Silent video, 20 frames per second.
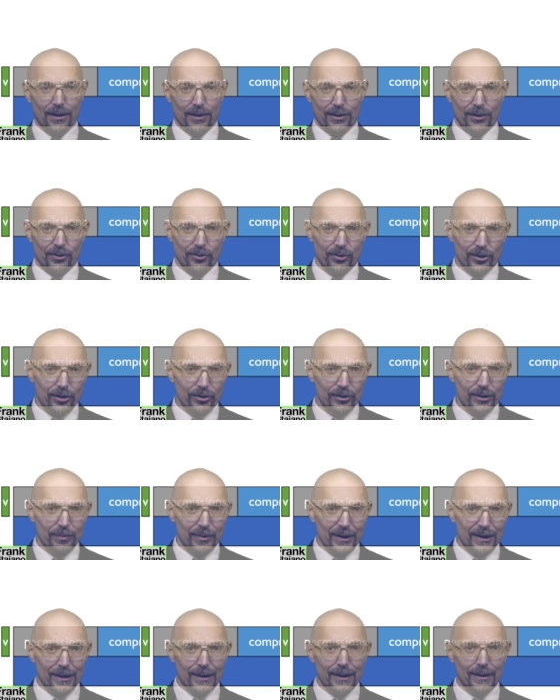The security
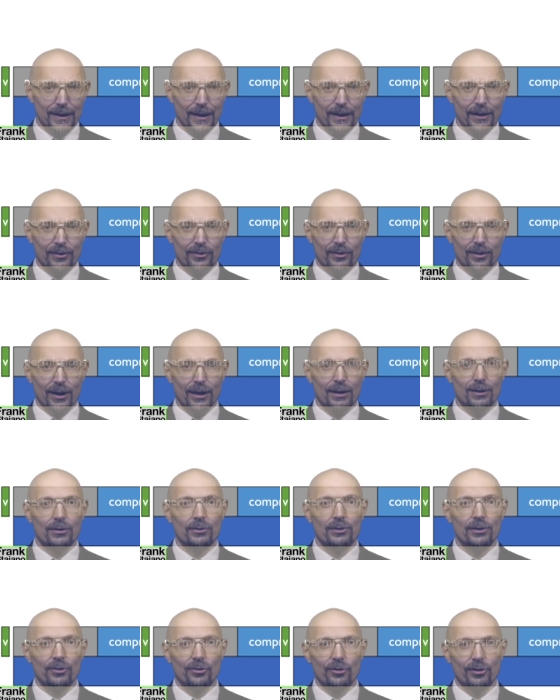metadata is
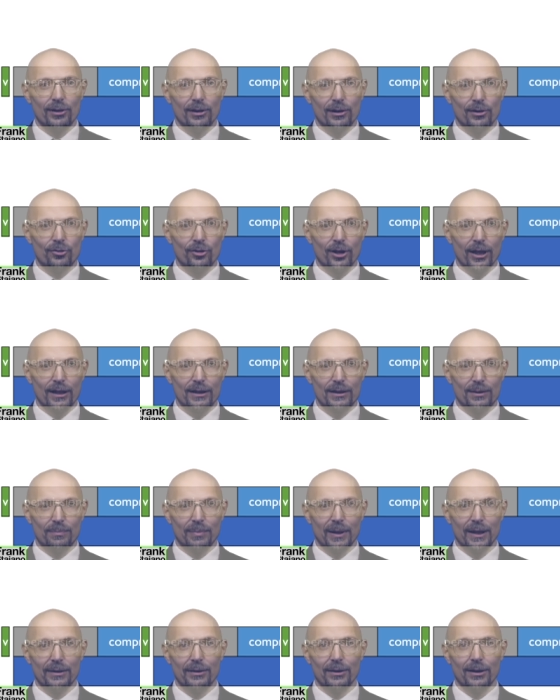unconditionally checked
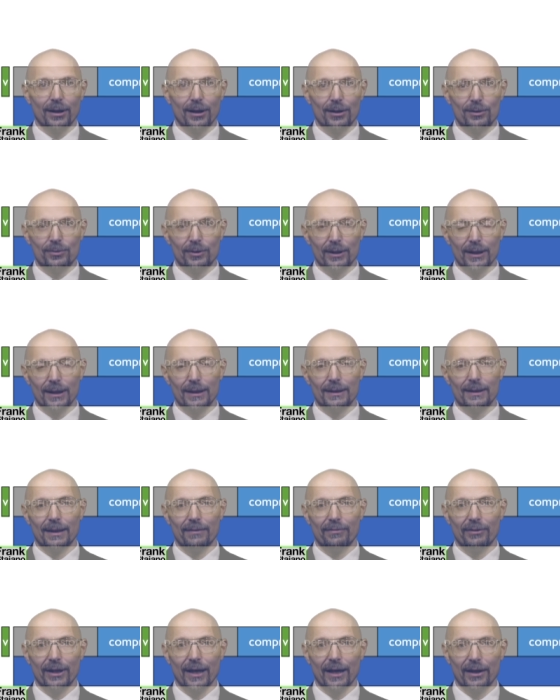by the hardware at
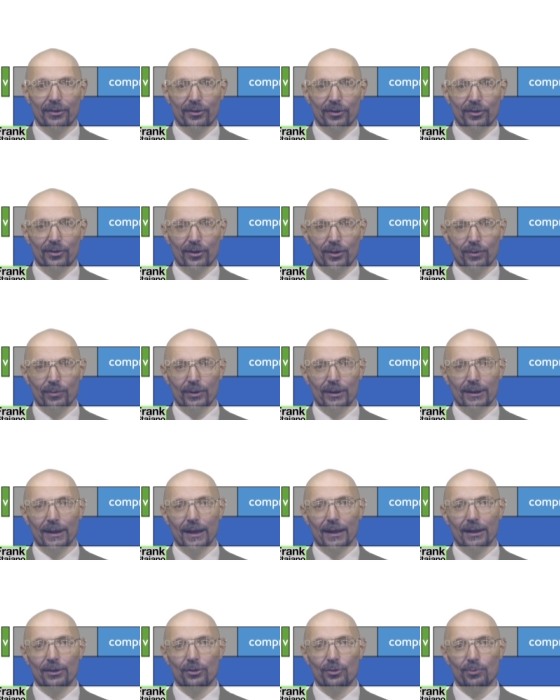every access with
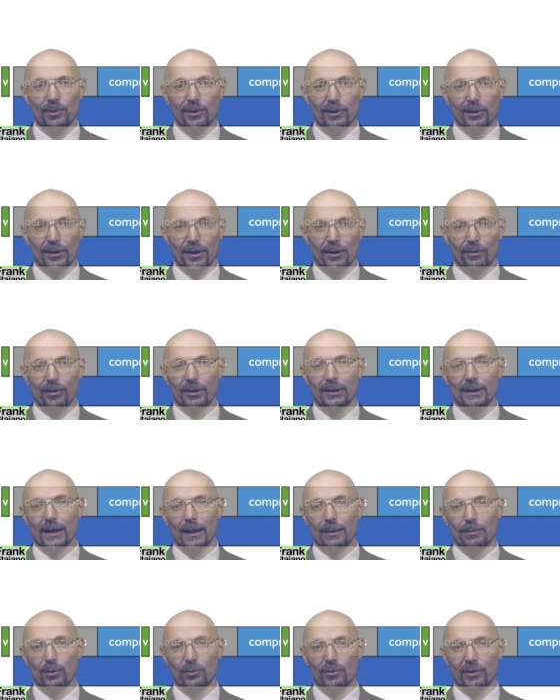negligible
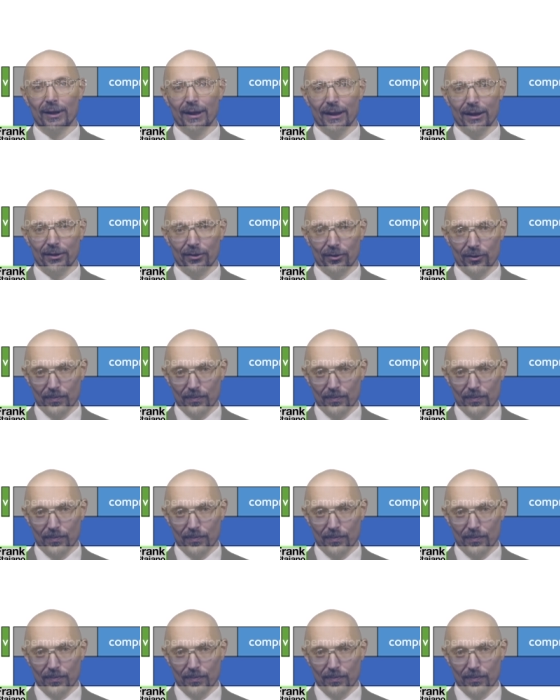runtime overheads.